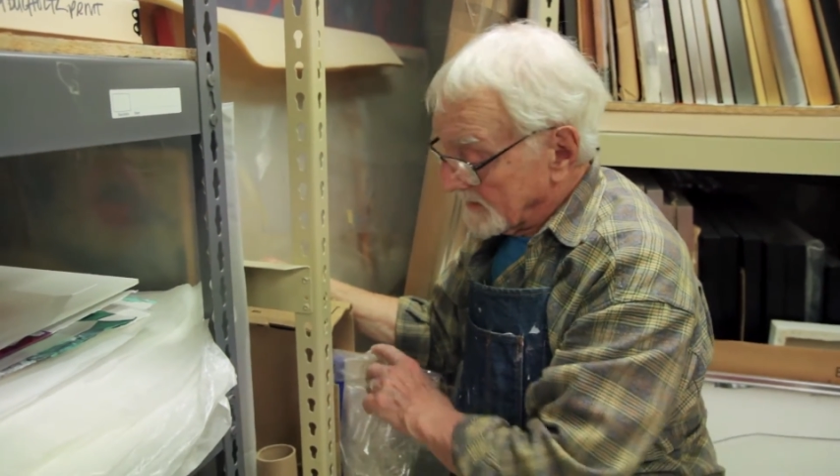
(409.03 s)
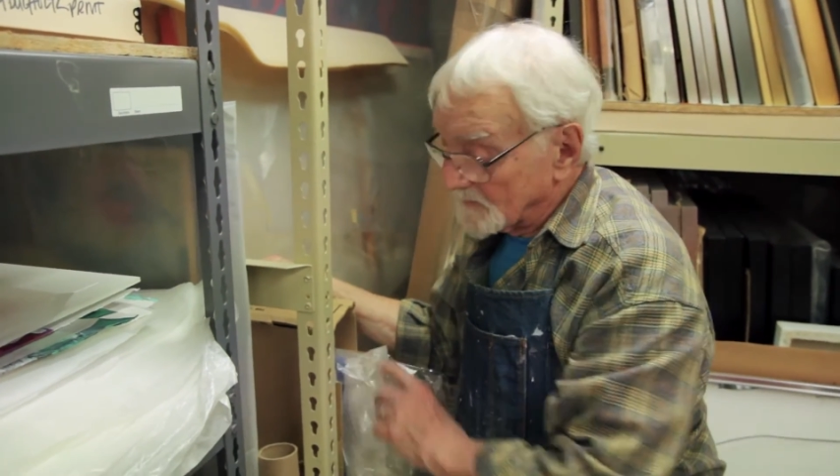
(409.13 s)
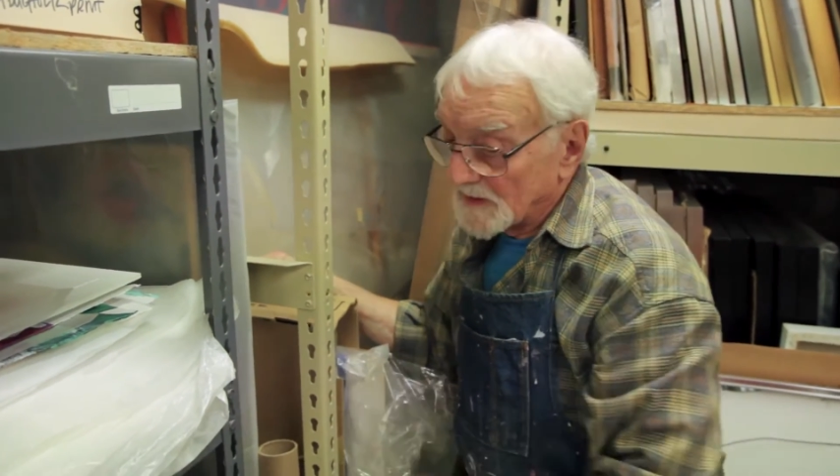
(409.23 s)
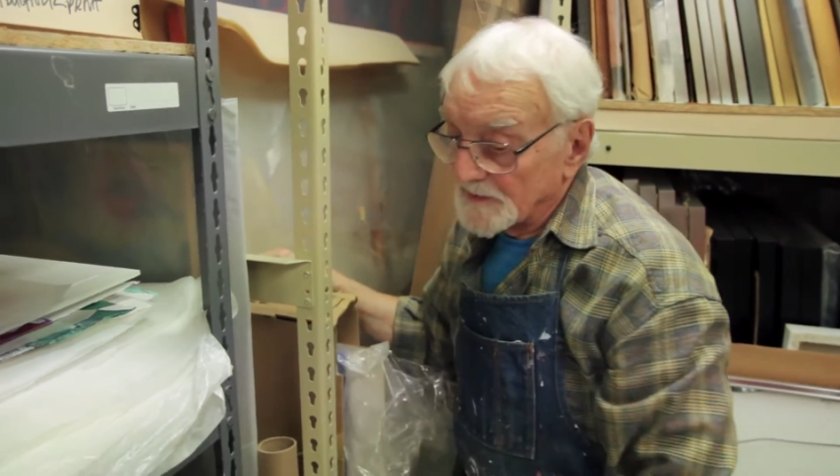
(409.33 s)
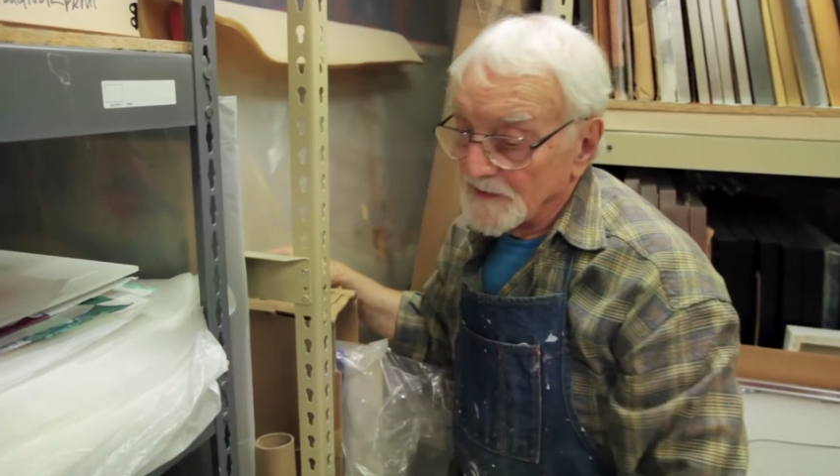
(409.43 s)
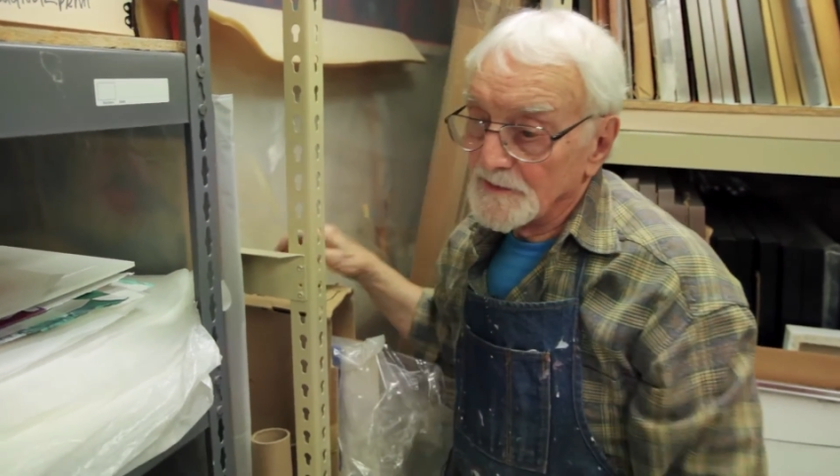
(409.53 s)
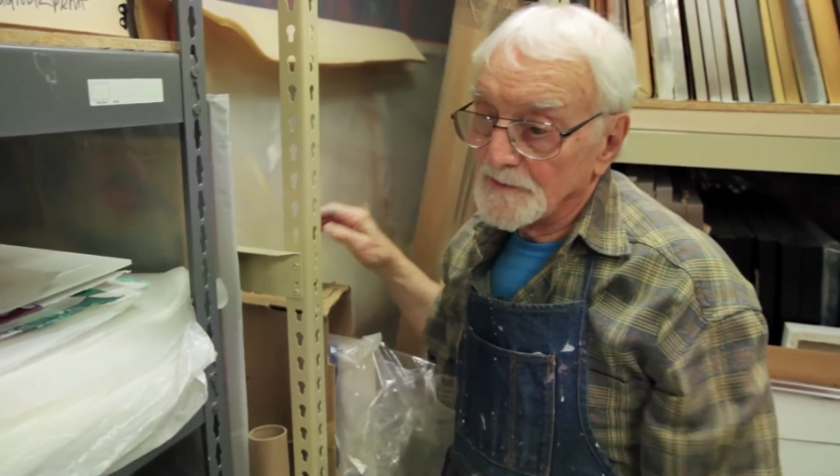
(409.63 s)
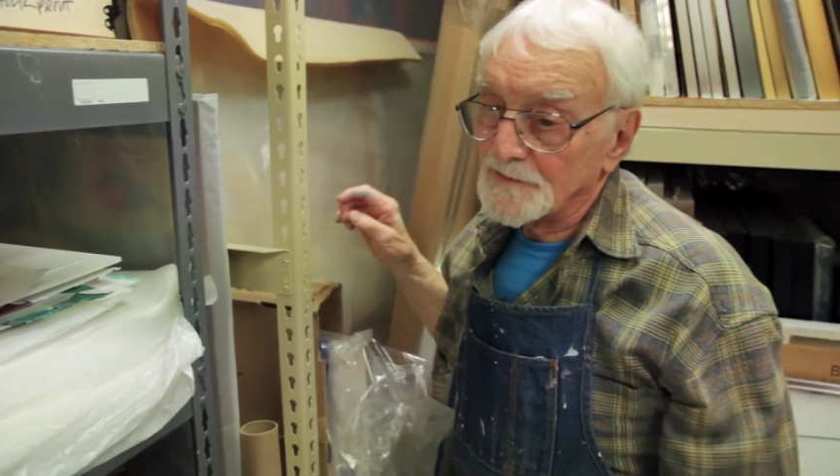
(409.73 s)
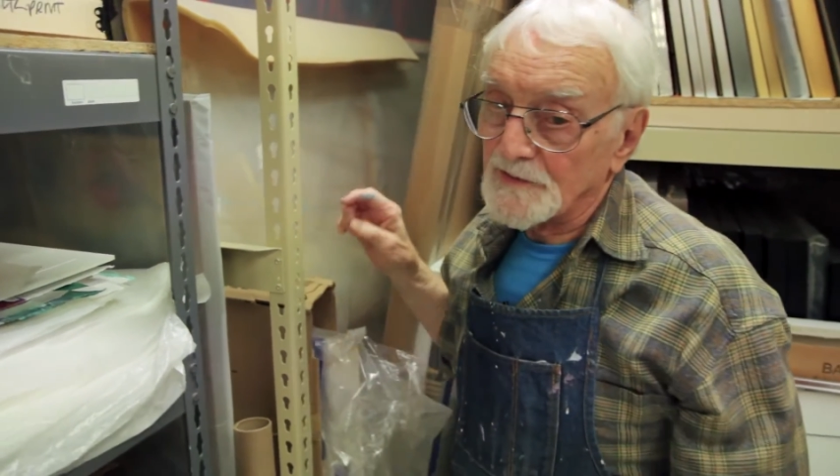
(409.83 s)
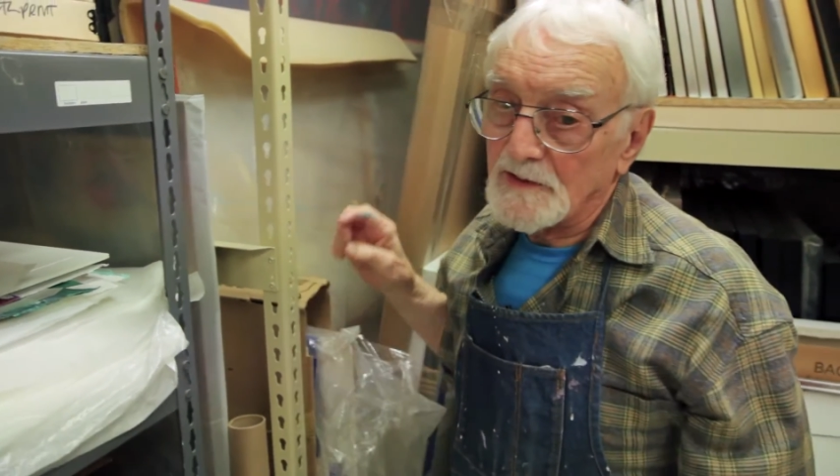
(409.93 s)
my
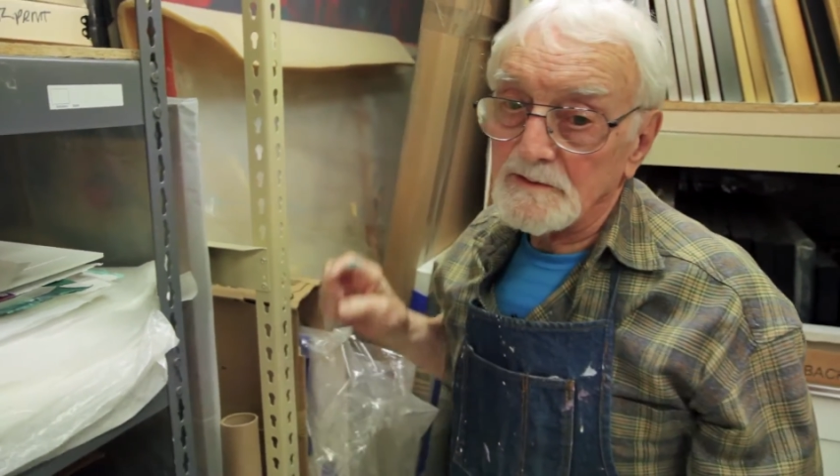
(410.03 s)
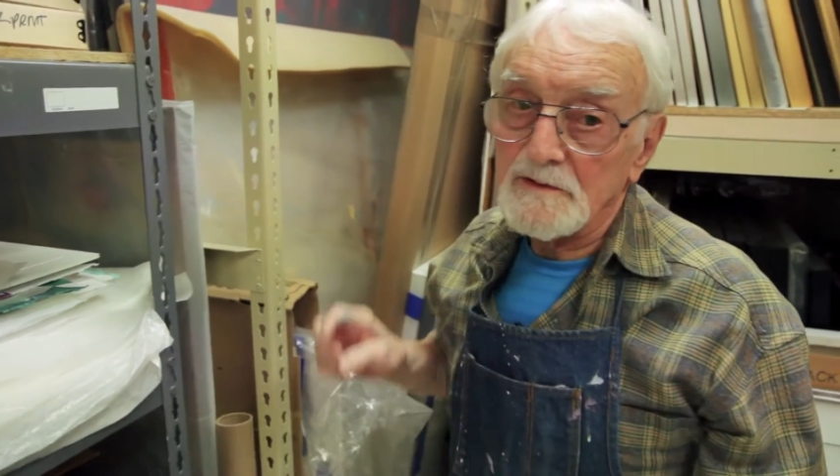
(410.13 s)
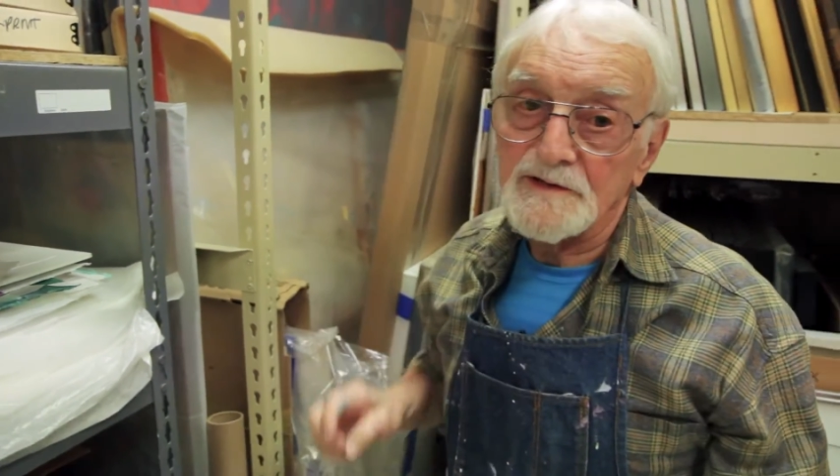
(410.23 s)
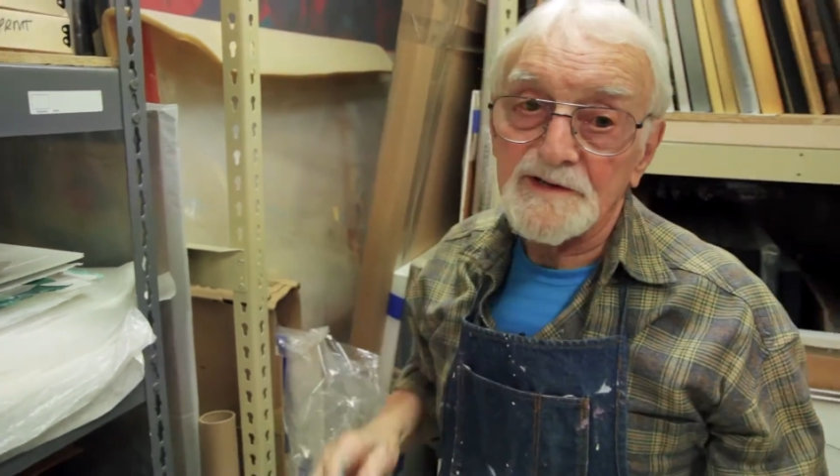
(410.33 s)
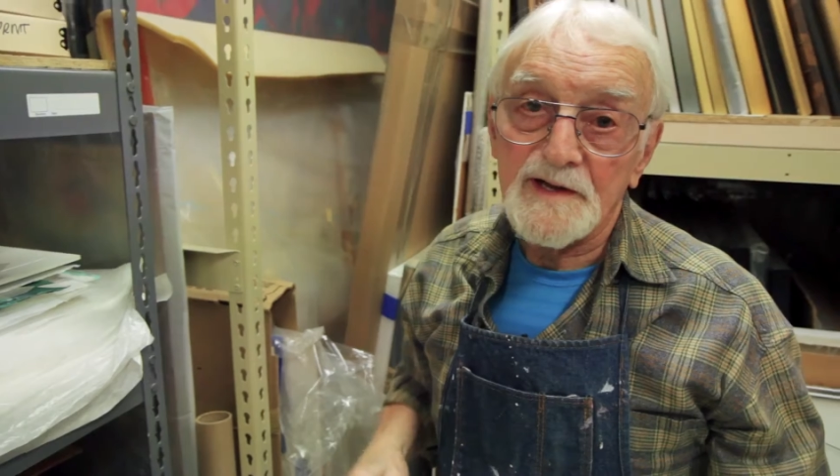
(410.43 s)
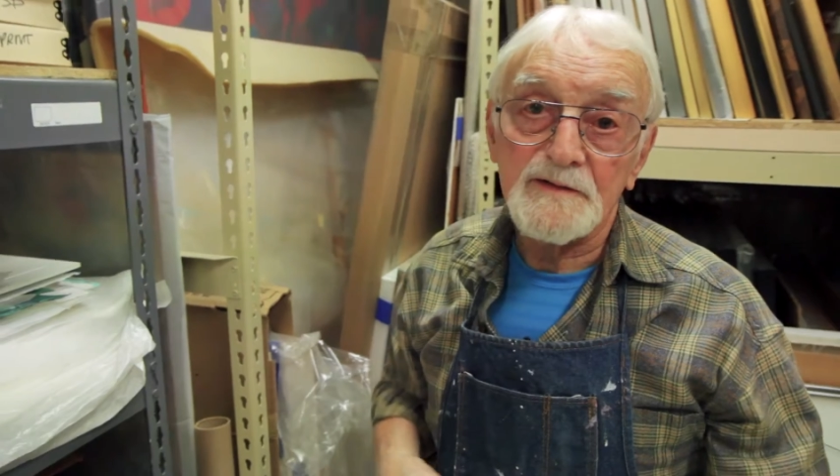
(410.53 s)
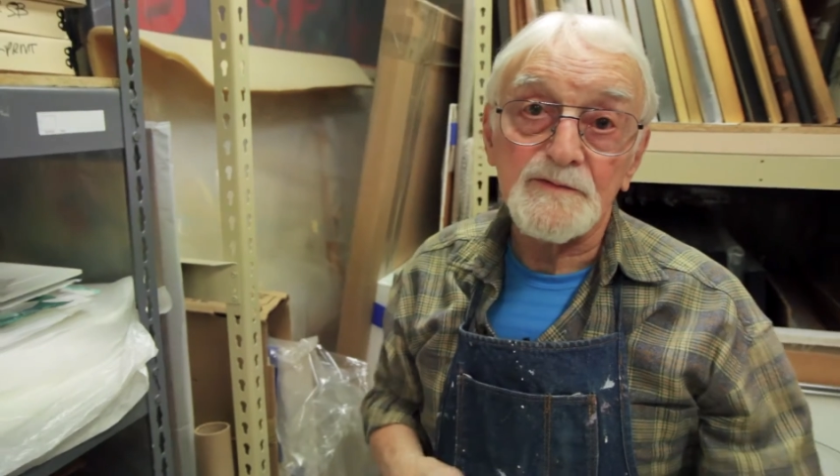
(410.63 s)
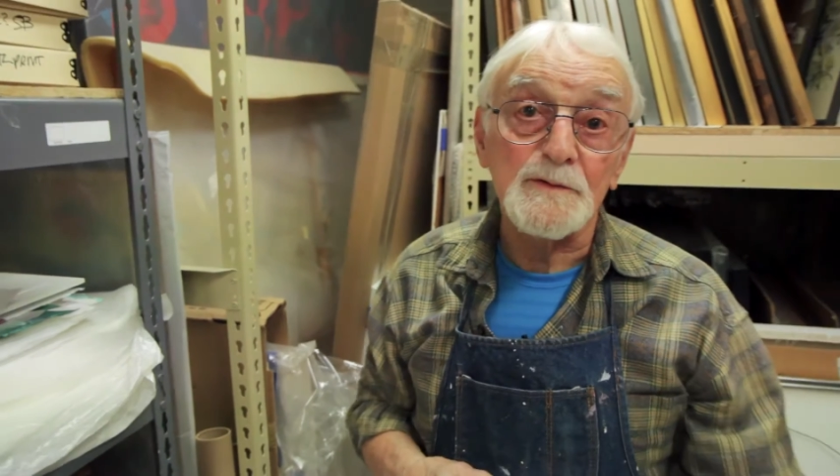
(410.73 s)
heirs are going to have